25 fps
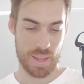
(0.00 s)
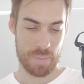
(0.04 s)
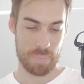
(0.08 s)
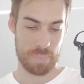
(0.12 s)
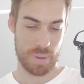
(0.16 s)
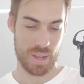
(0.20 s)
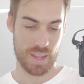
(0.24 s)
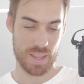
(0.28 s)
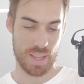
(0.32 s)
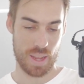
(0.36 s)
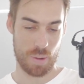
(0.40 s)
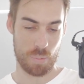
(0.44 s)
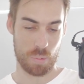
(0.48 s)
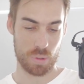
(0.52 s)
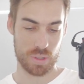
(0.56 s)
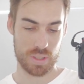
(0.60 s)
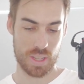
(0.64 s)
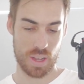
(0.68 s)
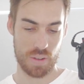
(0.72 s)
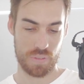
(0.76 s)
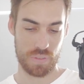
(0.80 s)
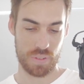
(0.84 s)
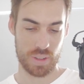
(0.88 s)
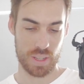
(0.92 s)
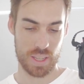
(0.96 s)
But yeah, we'll
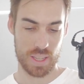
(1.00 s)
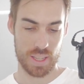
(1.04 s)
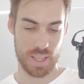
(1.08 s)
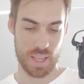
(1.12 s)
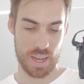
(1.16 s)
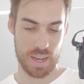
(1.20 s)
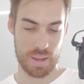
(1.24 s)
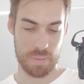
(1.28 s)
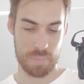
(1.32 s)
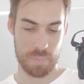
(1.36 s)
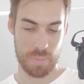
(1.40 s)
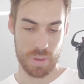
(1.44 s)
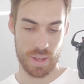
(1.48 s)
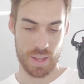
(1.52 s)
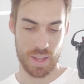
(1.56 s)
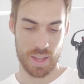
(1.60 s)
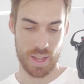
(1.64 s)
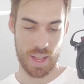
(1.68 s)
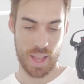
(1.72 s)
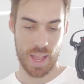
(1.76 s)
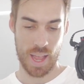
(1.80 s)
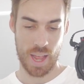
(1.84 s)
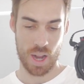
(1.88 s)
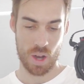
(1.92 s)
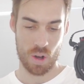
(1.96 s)
definitely get him
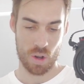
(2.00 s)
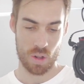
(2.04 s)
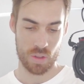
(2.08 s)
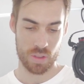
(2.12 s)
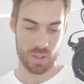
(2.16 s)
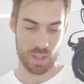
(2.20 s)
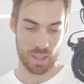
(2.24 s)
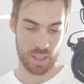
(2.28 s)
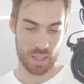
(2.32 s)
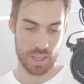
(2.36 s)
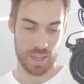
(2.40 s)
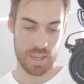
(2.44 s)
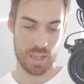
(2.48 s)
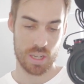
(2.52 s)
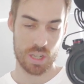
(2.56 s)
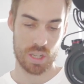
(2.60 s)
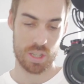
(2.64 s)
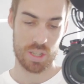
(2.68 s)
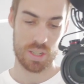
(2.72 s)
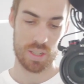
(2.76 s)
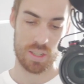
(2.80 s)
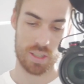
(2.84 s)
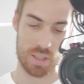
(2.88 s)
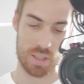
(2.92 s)
out on the leash